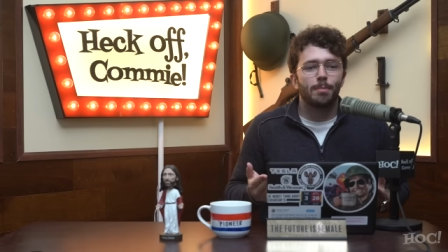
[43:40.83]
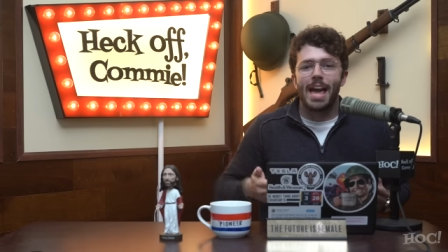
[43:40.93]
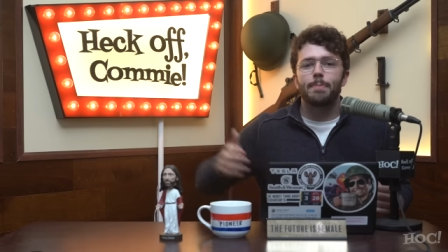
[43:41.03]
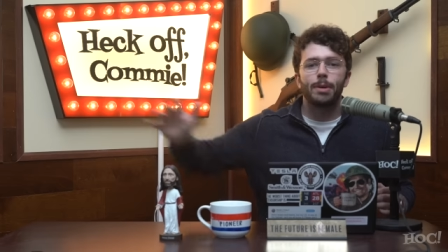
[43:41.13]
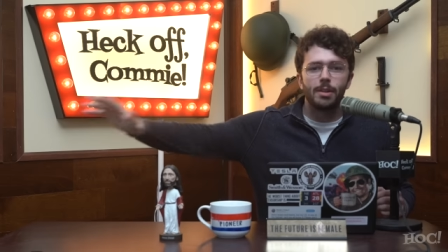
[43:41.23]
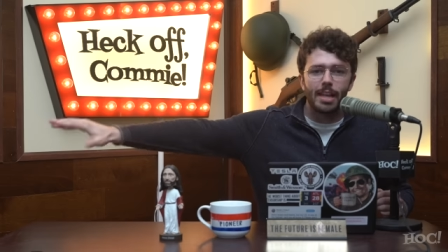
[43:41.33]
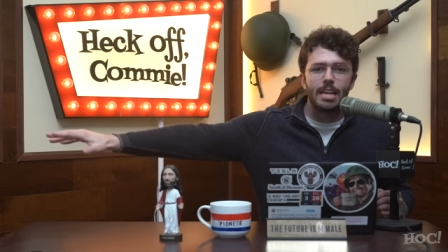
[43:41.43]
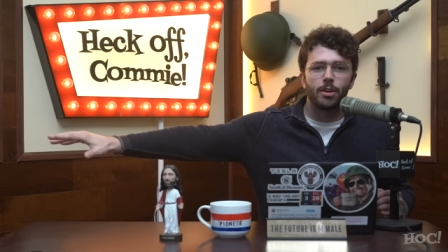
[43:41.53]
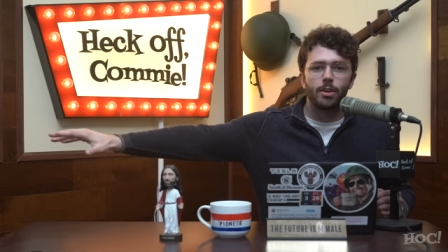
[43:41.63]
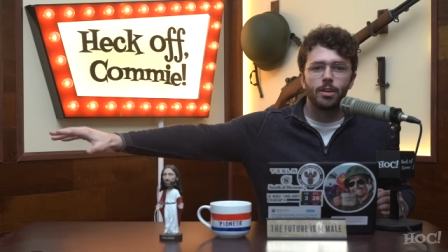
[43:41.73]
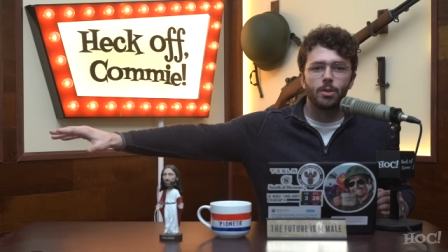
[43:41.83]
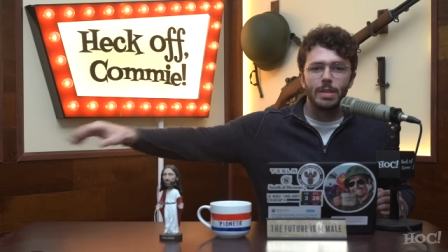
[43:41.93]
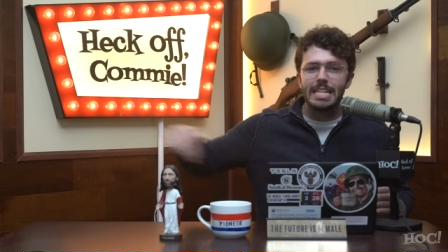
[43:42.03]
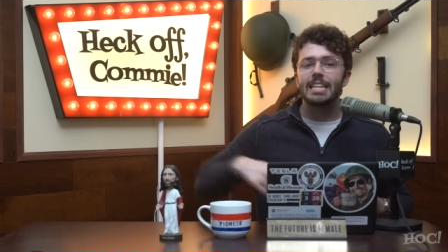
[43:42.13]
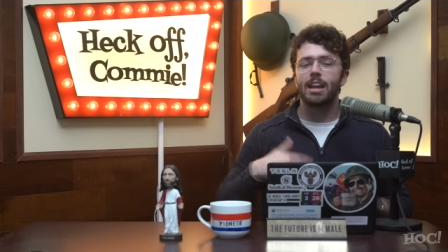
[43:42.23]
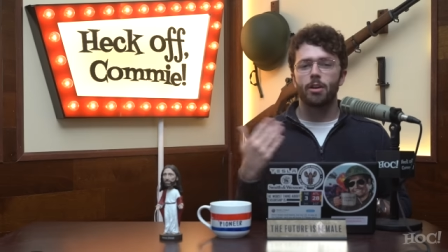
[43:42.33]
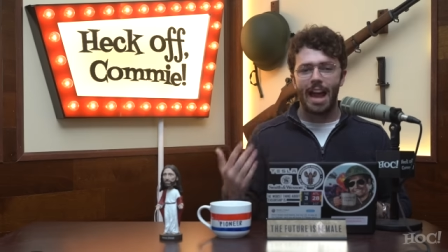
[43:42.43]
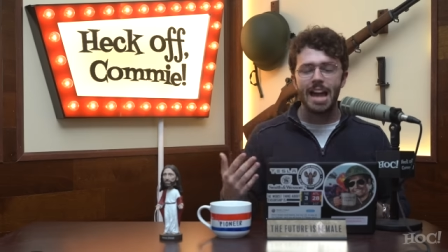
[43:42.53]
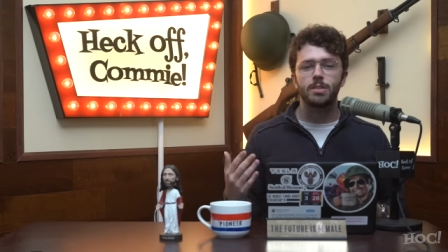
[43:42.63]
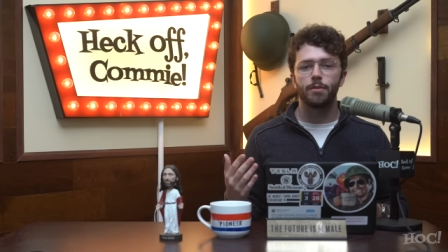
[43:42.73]
Black pill later. We need to get our
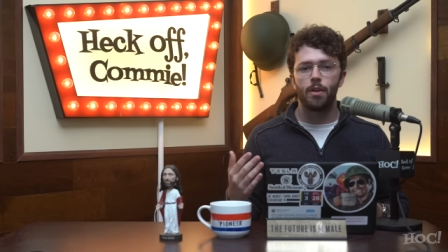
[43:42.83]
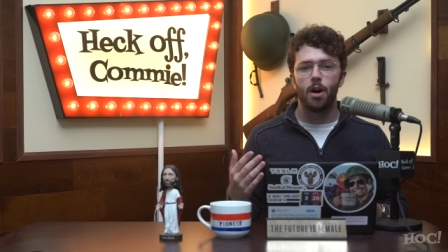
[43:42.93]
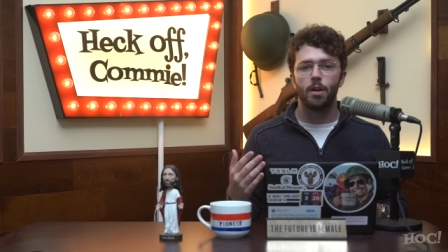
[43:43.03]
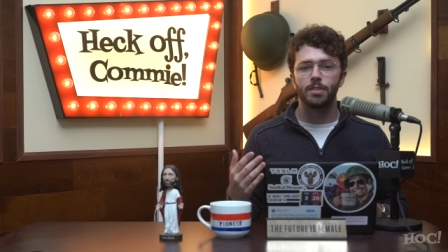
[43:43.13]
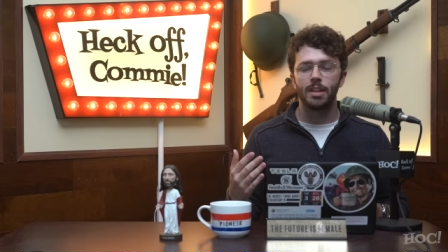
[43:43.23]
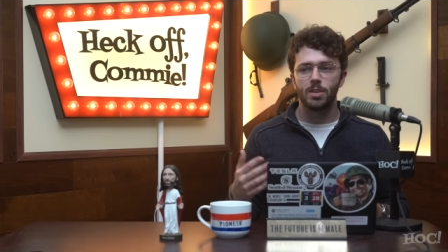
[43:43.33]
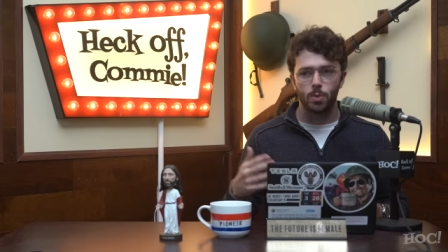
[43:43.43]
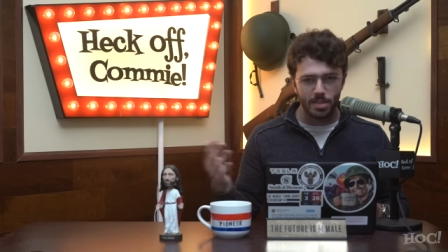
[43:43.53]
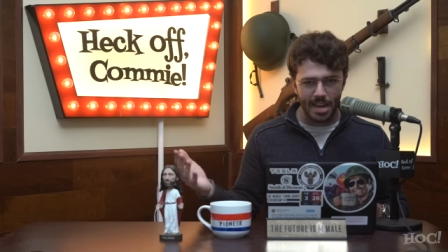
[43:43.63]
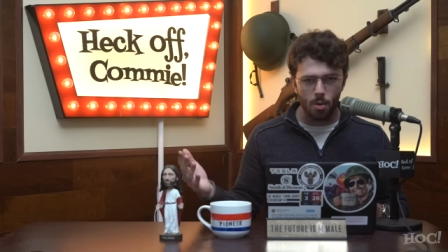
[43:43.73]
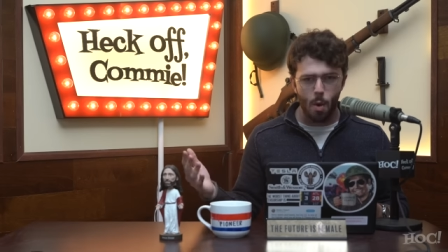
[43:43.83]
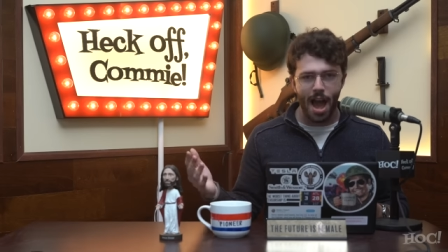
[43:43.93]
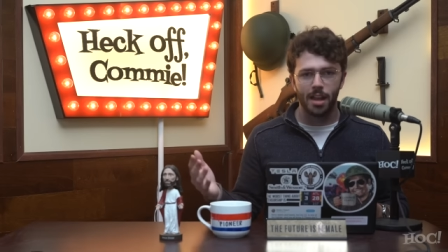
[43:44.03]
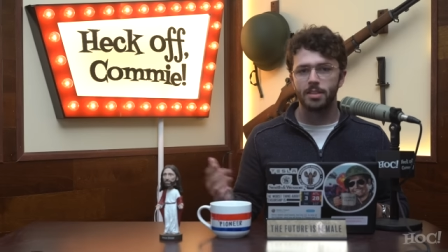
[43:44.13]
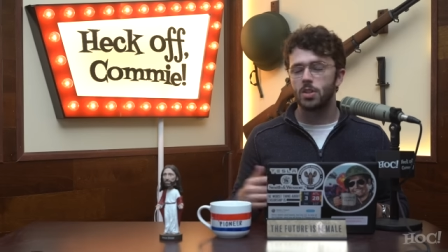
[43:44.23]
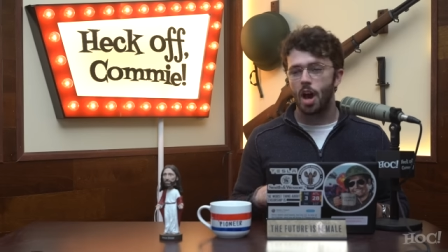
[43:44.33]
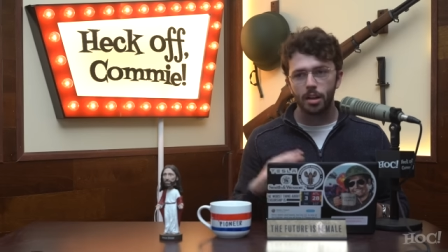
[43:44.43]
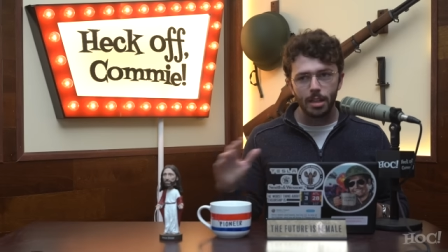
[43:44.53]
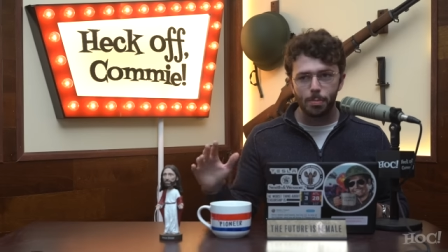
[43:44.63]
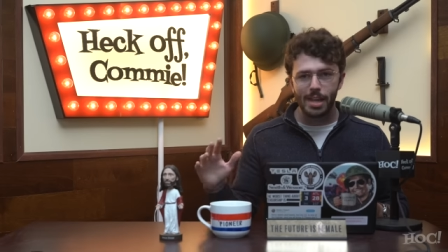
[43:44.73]
guys involved. This will take a while. It's an
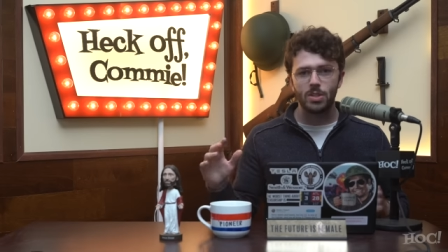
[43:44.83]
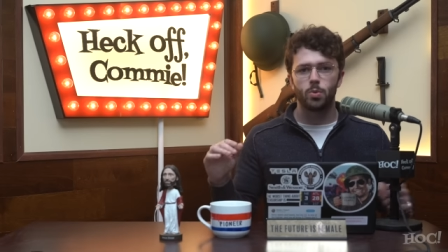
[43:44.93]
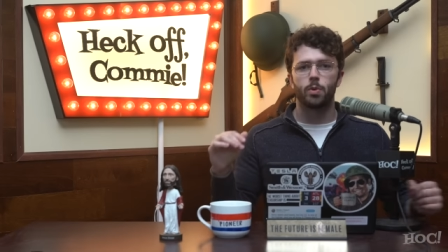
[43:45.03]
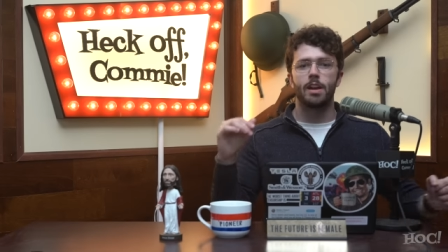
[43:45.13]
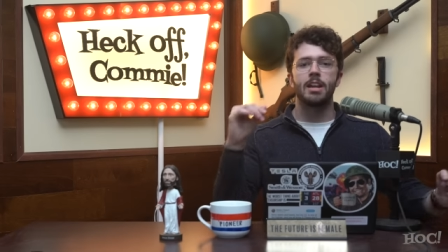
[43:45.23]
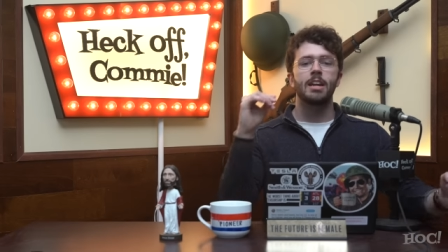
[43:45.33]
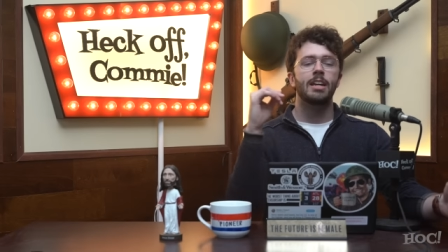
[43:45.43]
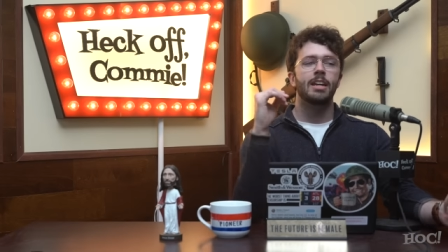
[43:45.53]
ugly place we're in.